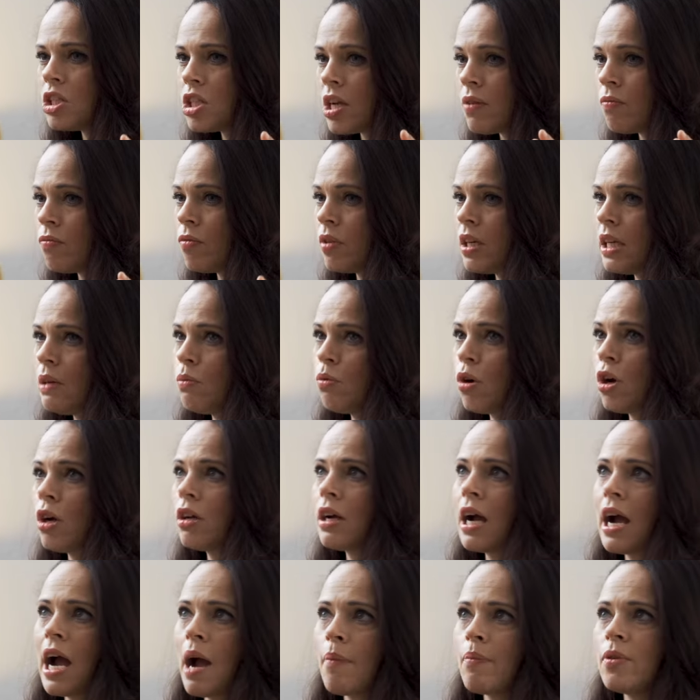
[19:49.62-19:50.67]
is generally what
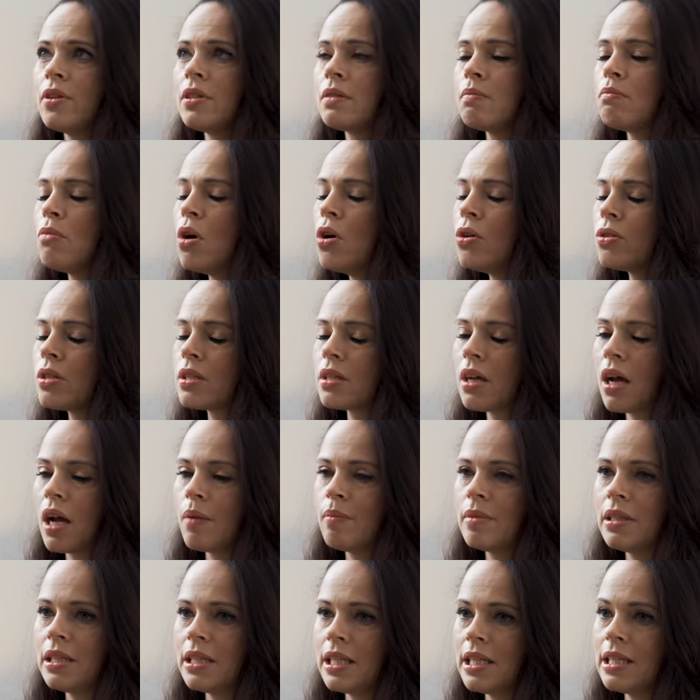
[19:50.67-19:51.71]
happens most of the
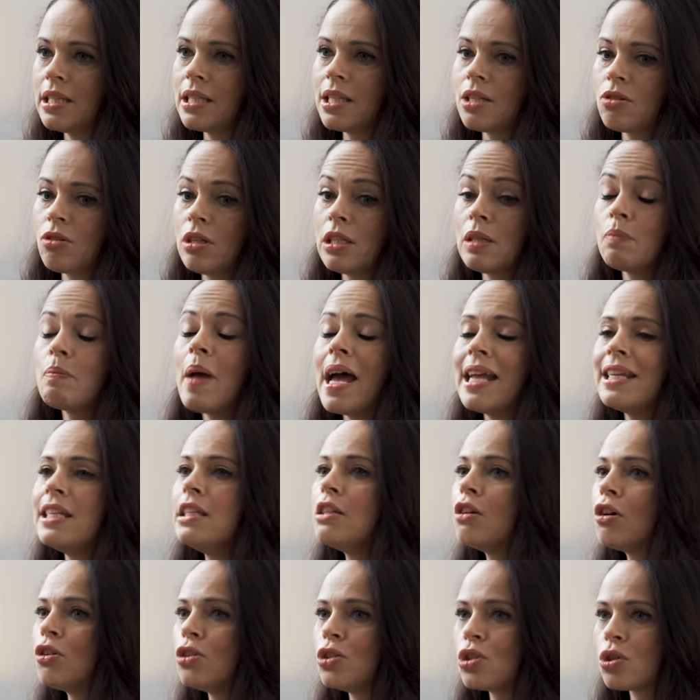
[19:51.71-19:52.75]
time in the industry,
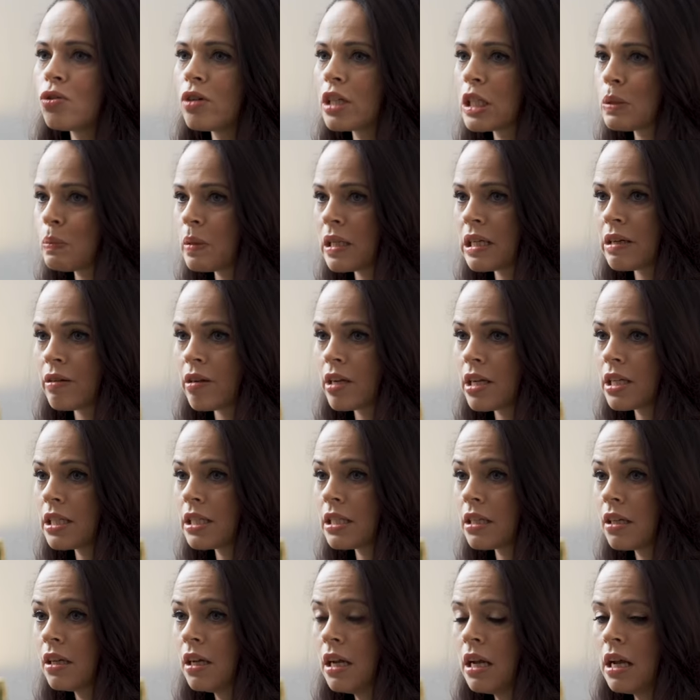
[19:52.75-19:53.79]
depending on your
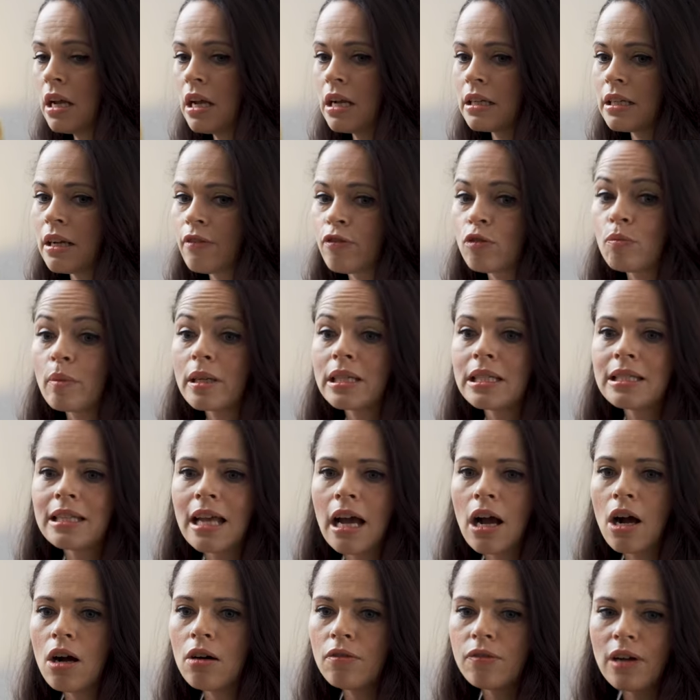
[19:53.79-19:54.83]
experience. Now for
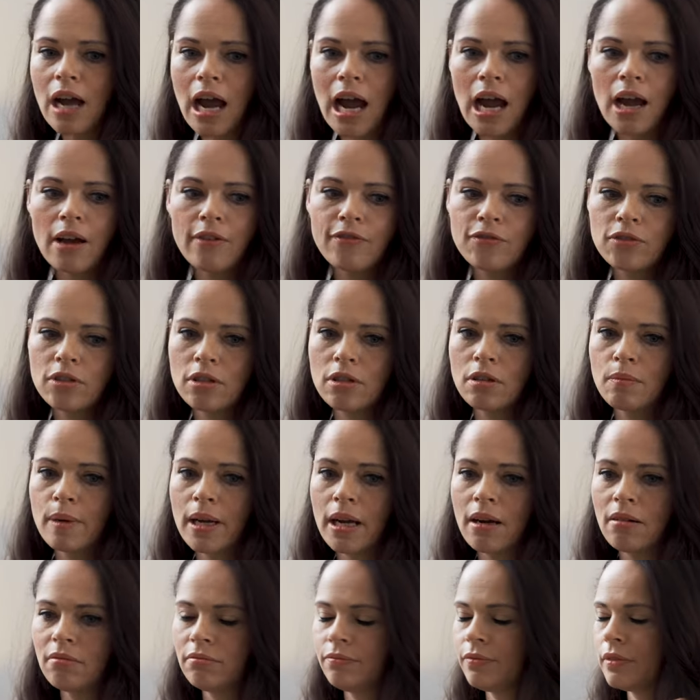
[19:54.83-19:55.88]
myself, after
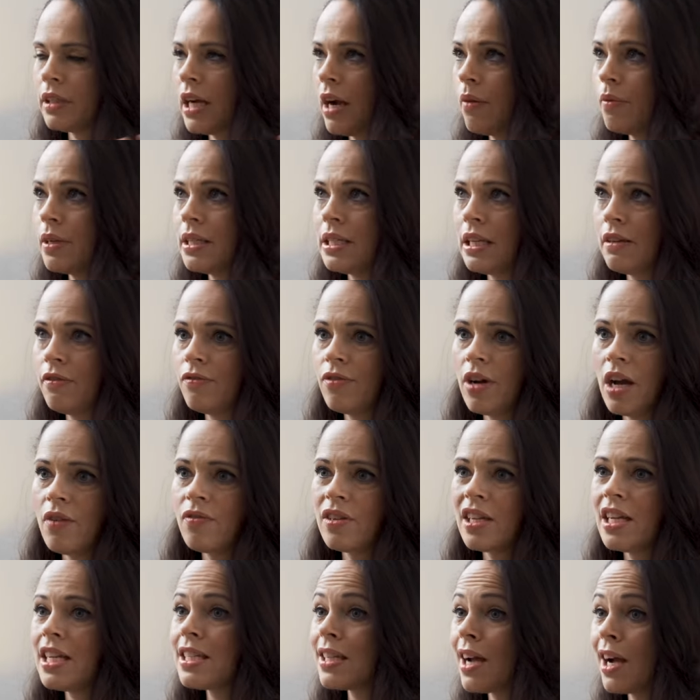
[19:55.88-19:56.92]
about, I would say five
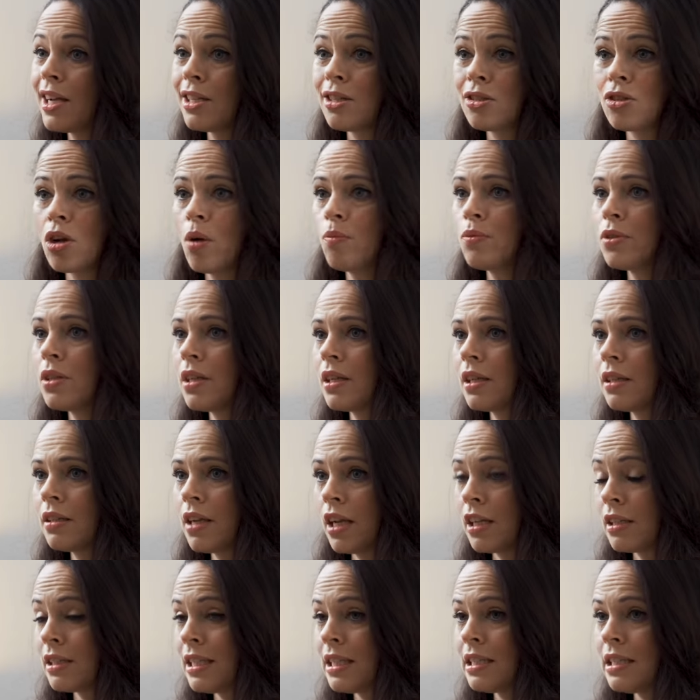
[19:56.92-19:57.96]
years, I stopped
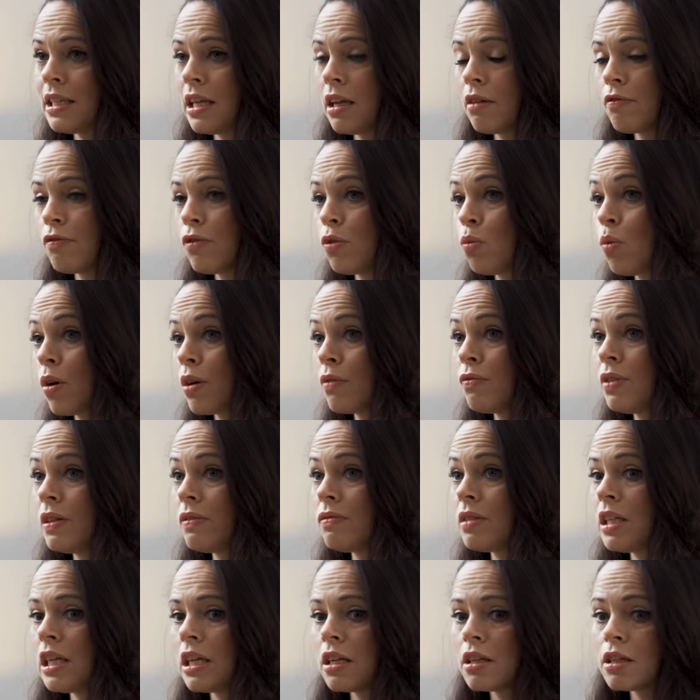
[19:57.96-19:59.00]
assisting for
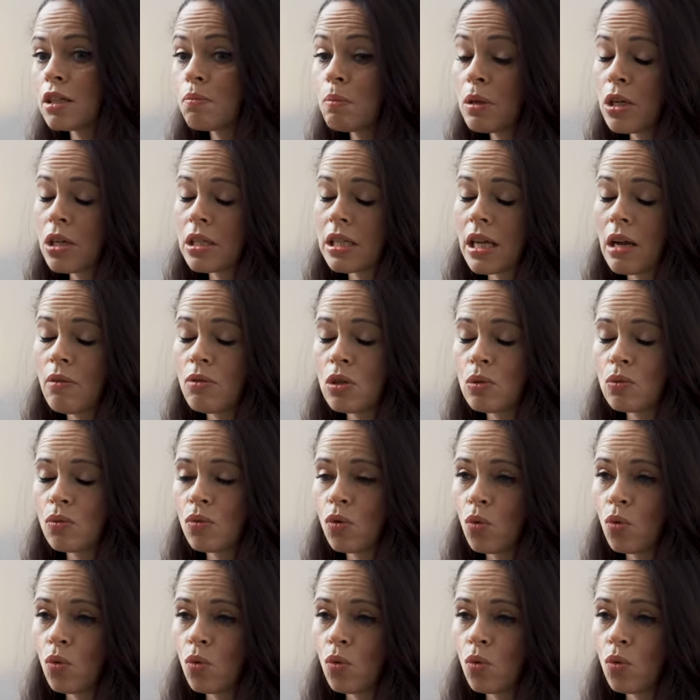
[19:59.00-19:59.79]
150 just because I was